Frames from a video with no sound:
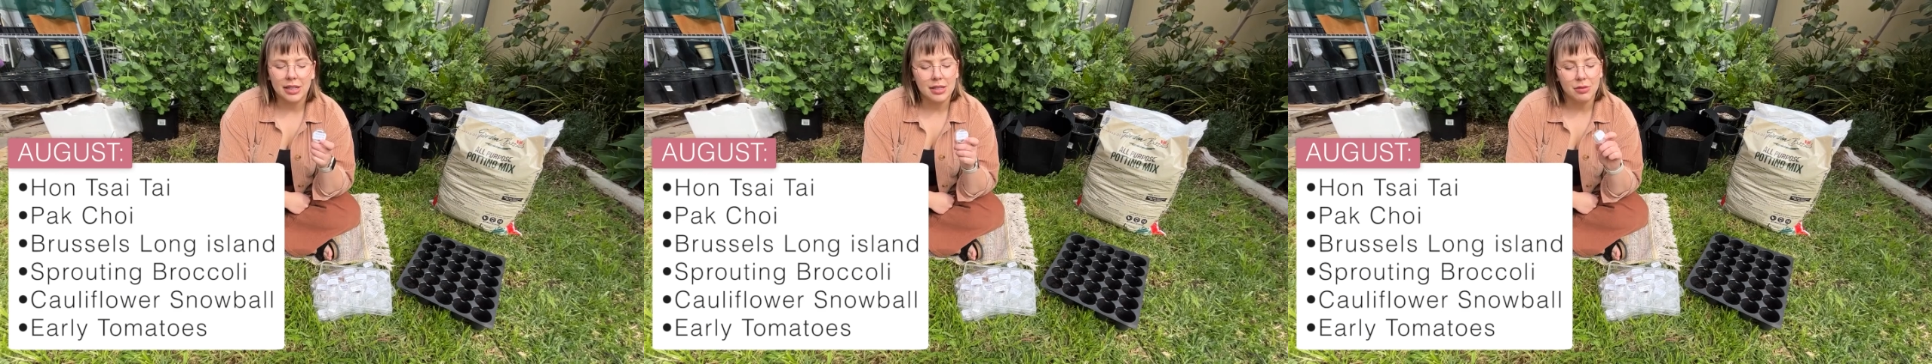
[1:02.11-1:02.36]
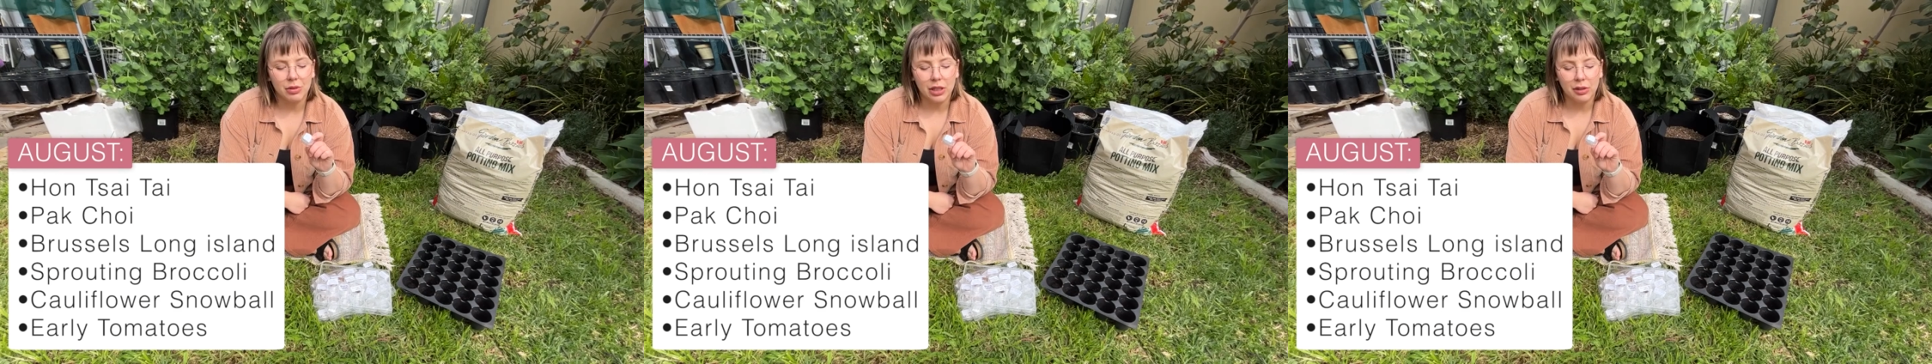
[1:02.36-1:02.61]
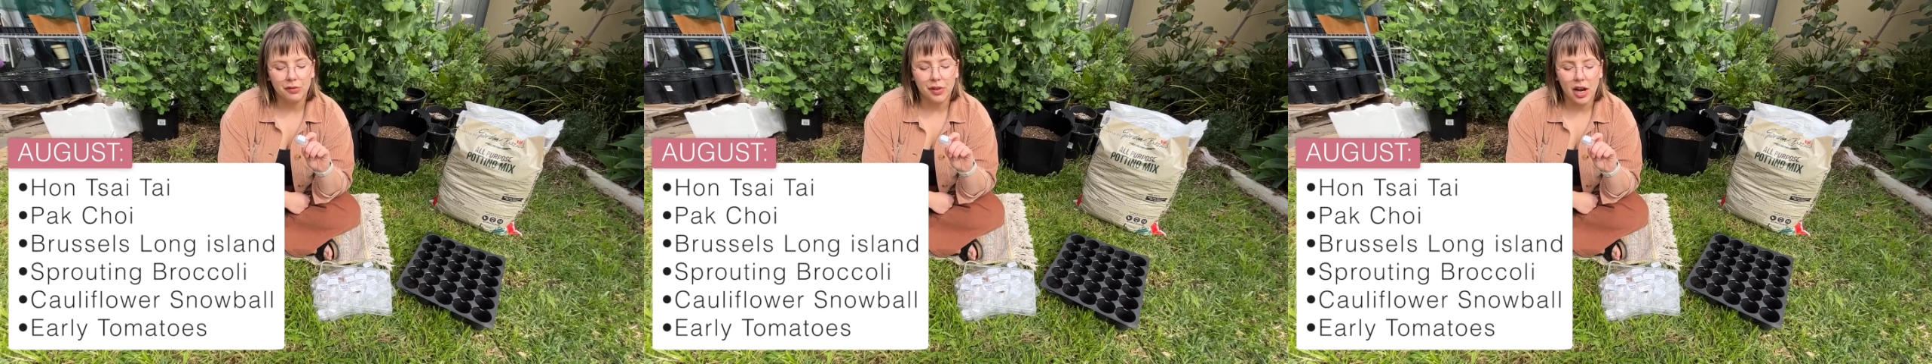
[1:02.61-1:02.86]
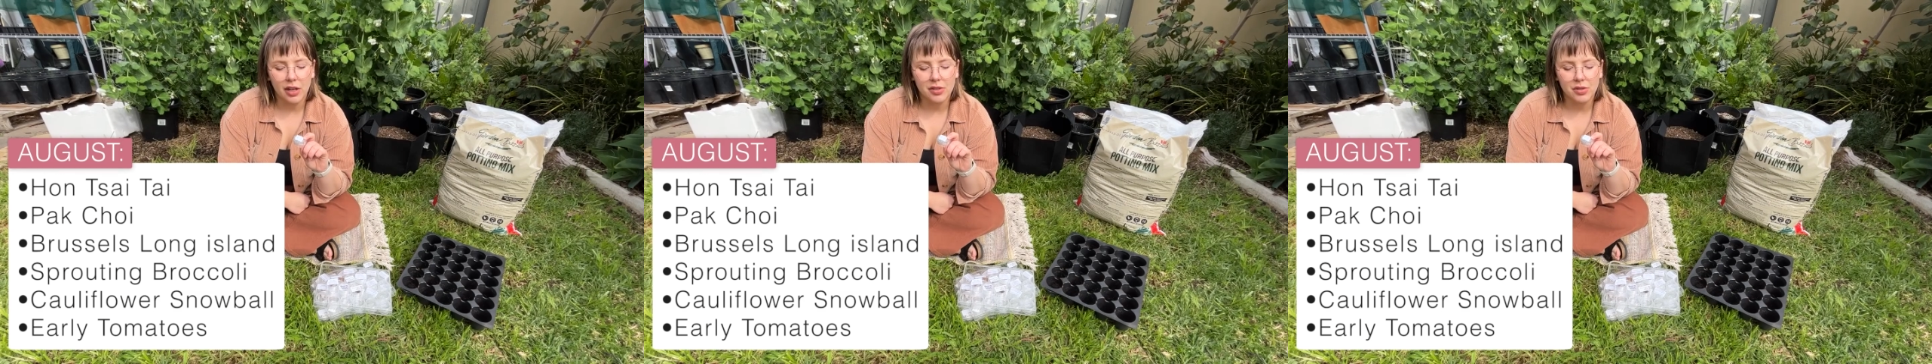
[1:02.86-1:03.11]
It's a really
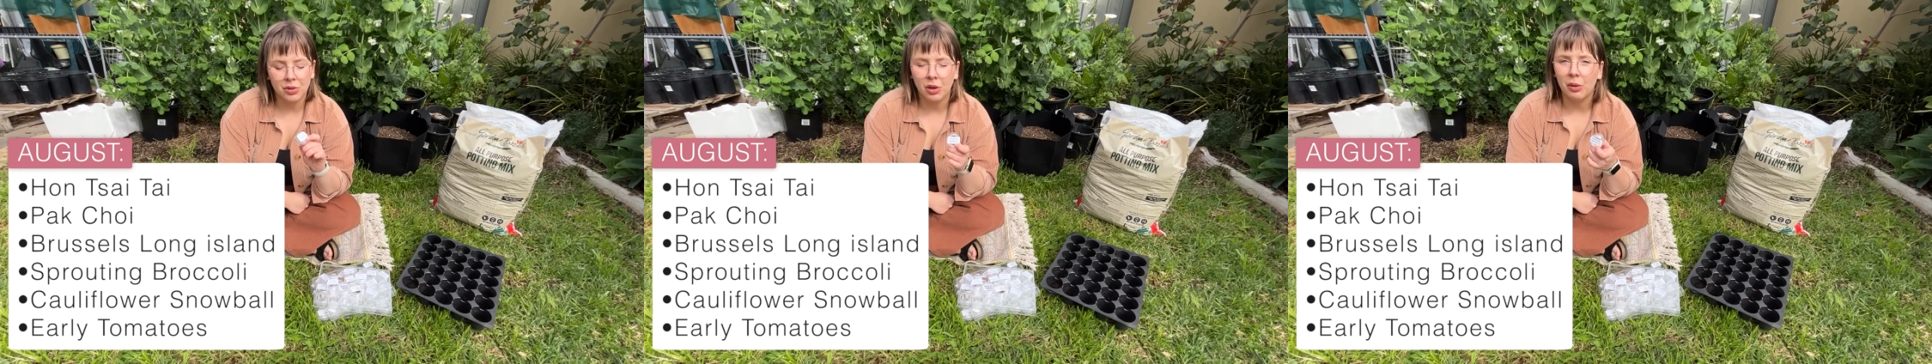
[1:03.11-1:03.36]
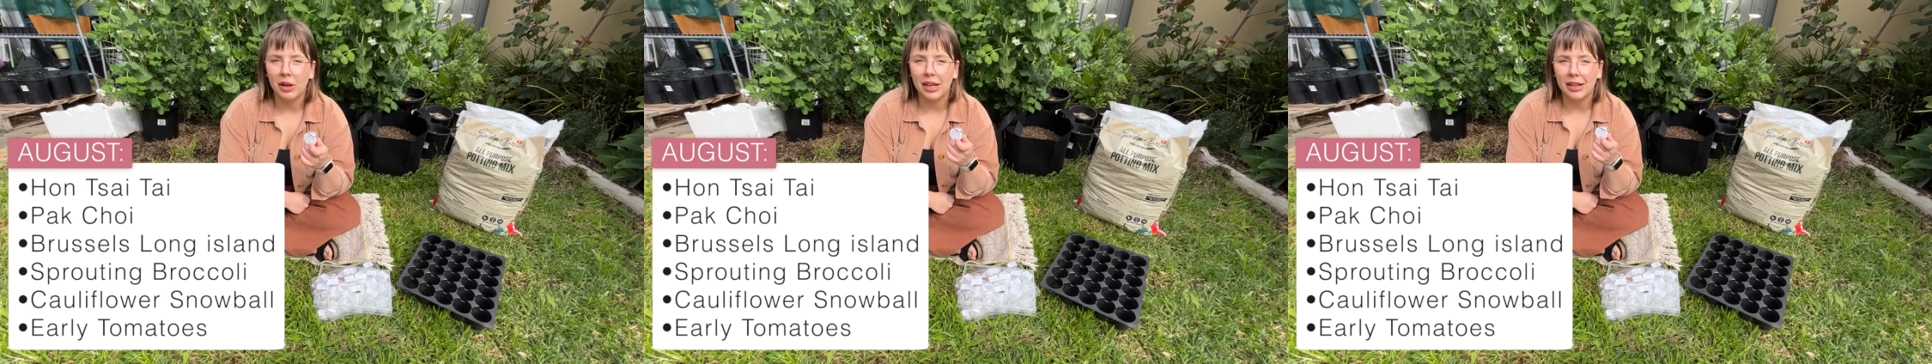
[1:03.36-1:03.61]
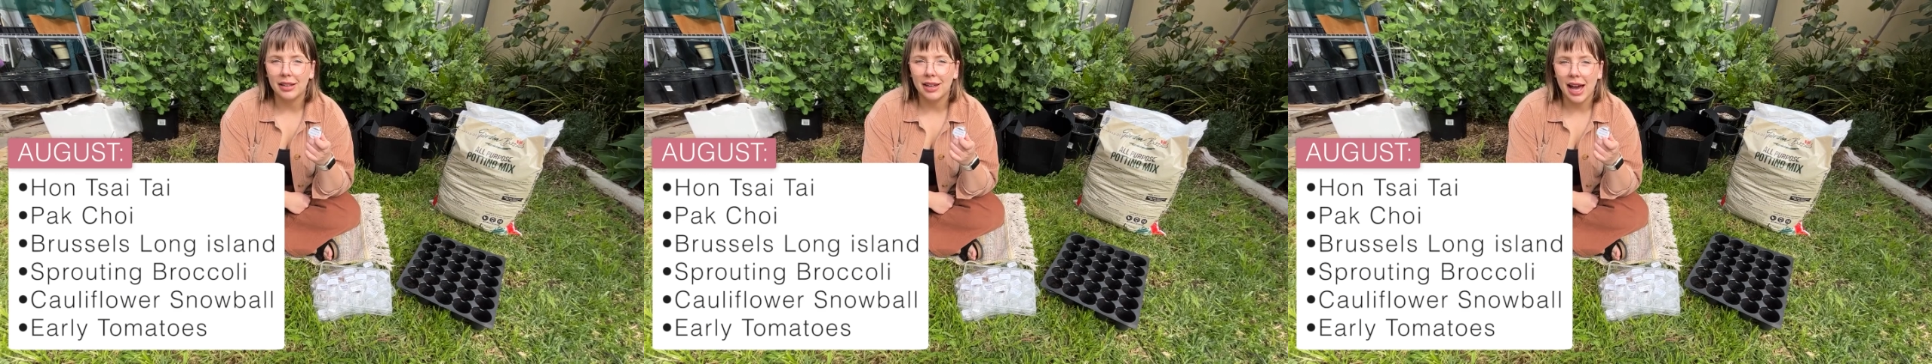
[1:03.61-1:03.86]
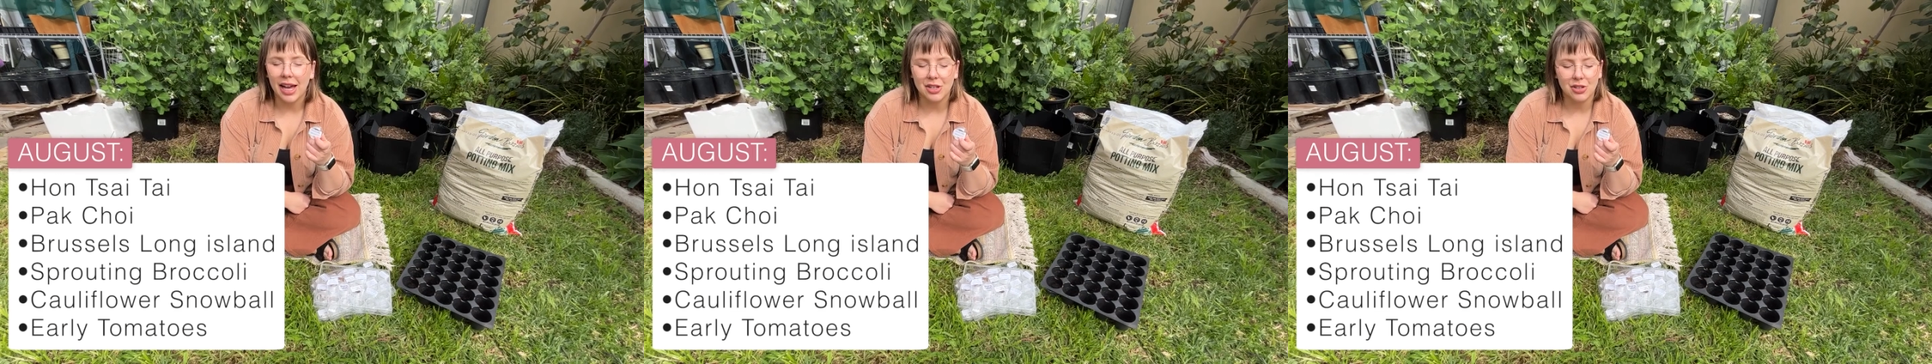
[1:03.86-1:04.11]
fast growing
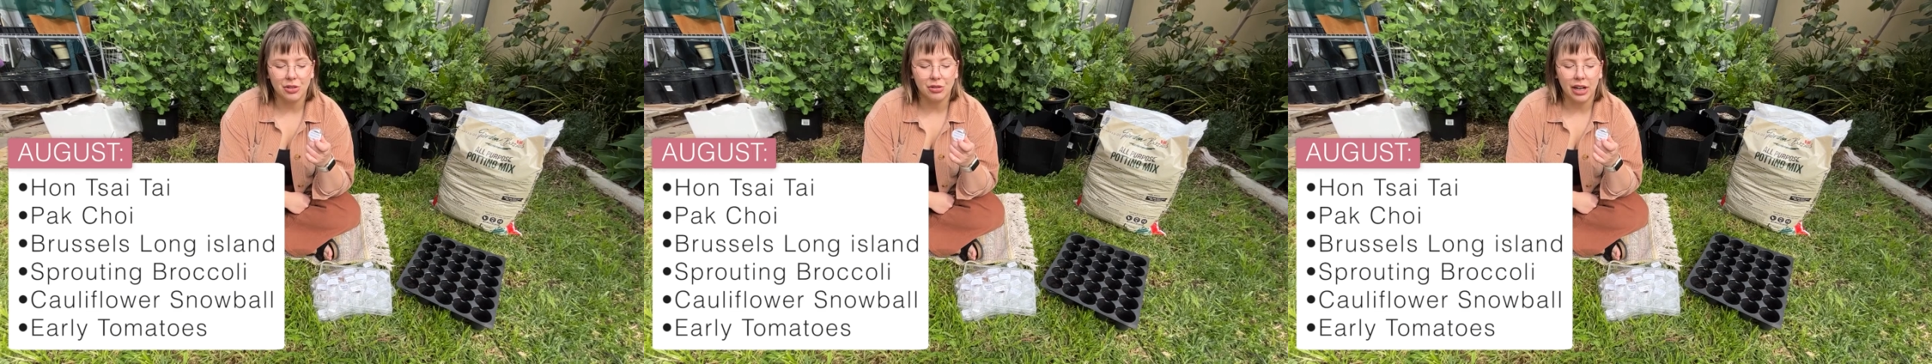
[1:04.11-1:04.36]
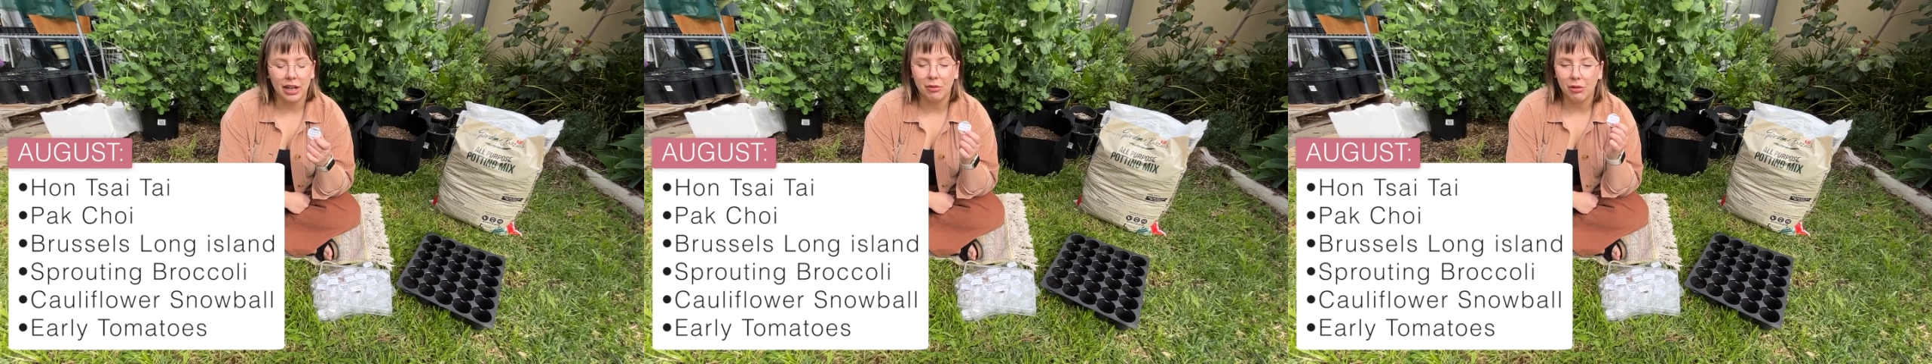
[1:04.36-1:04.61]
Asian green,